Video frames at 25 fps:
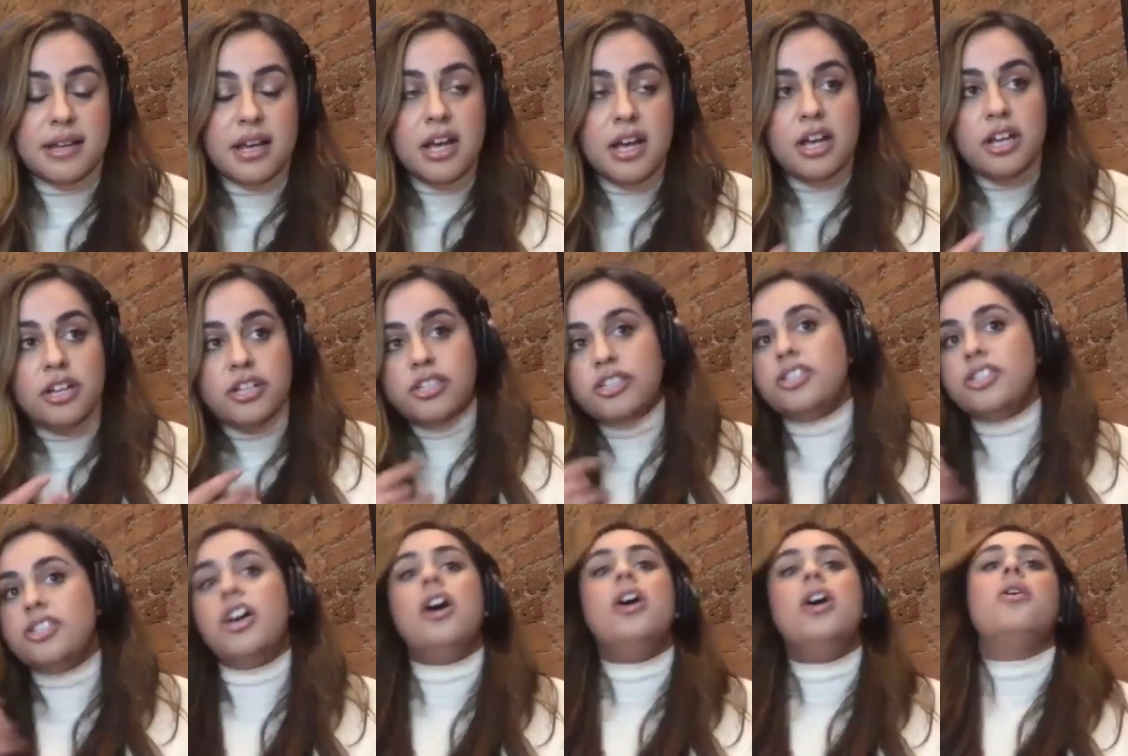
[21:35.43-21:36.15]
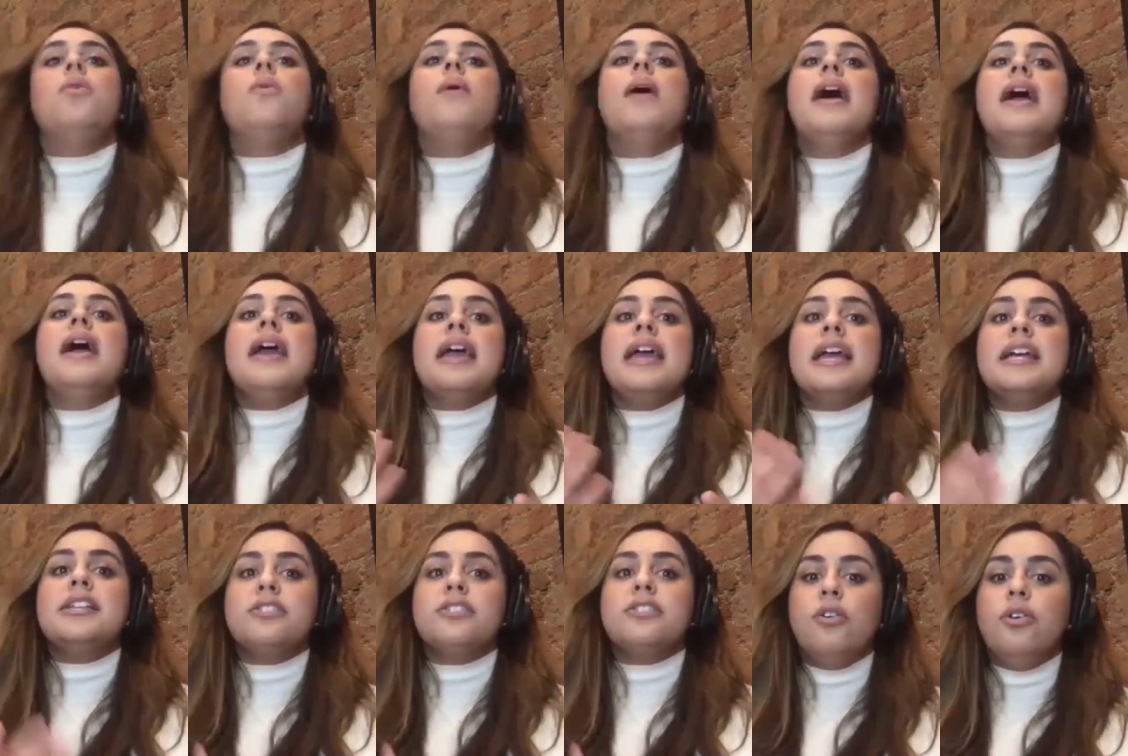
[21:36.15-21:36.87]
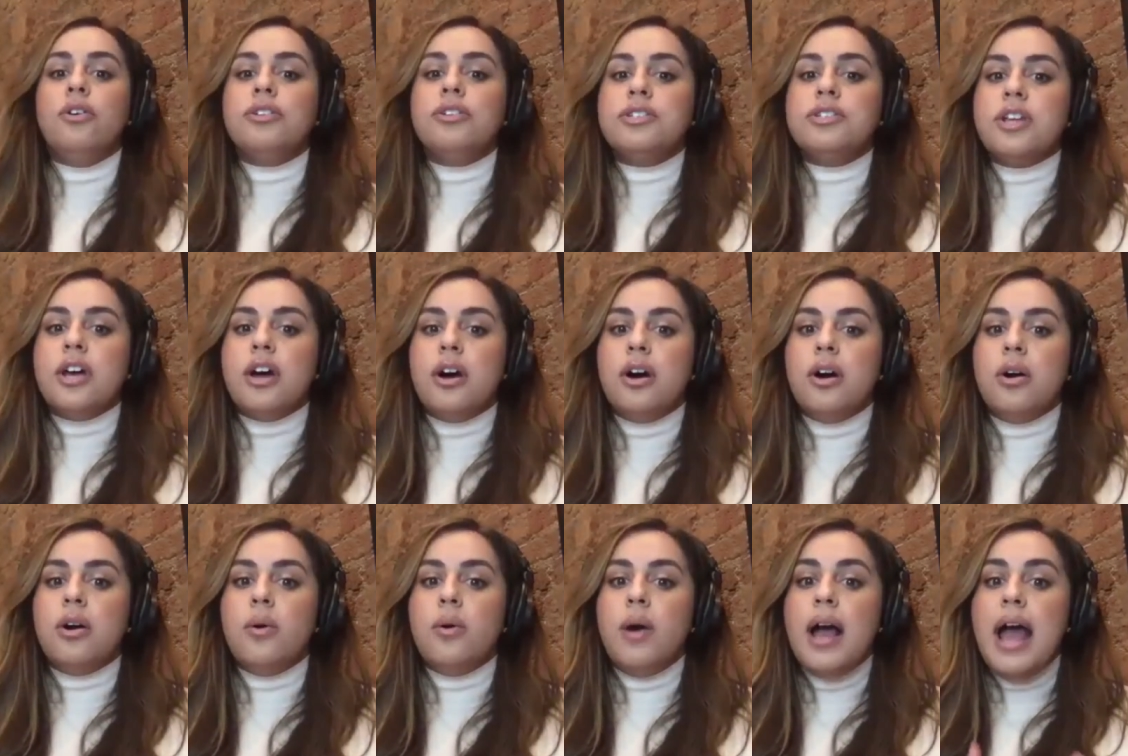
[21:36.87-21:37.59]
Yeah. So it's
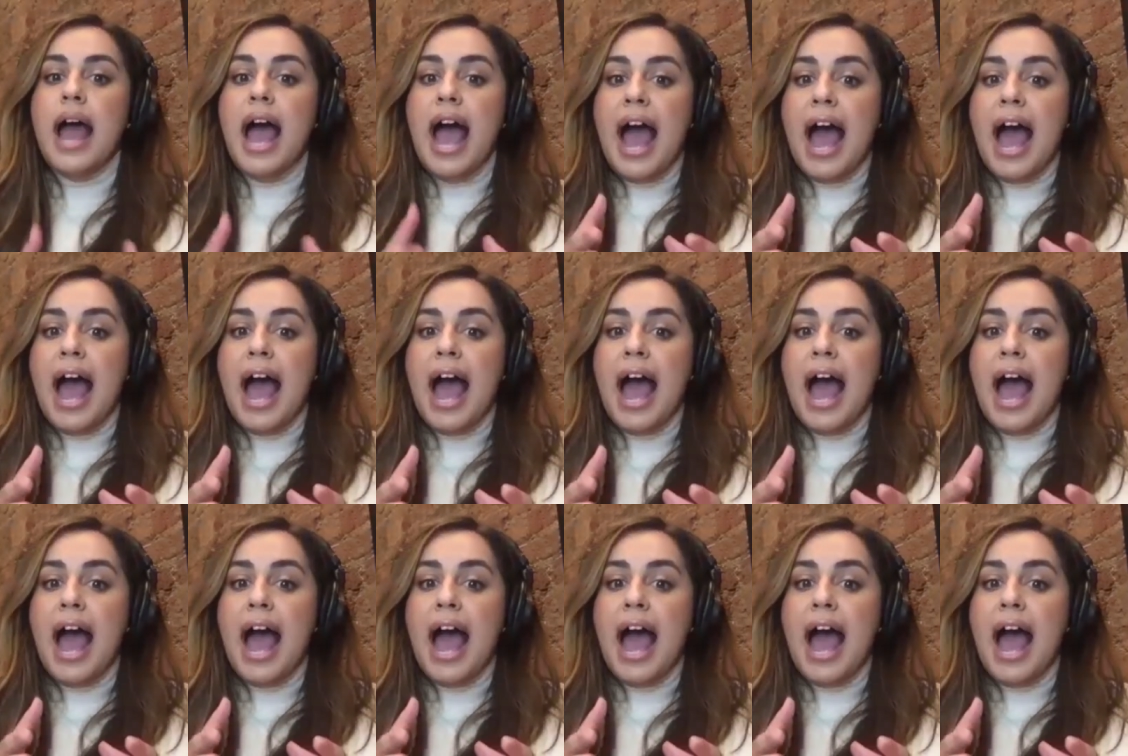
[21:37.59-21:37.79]
also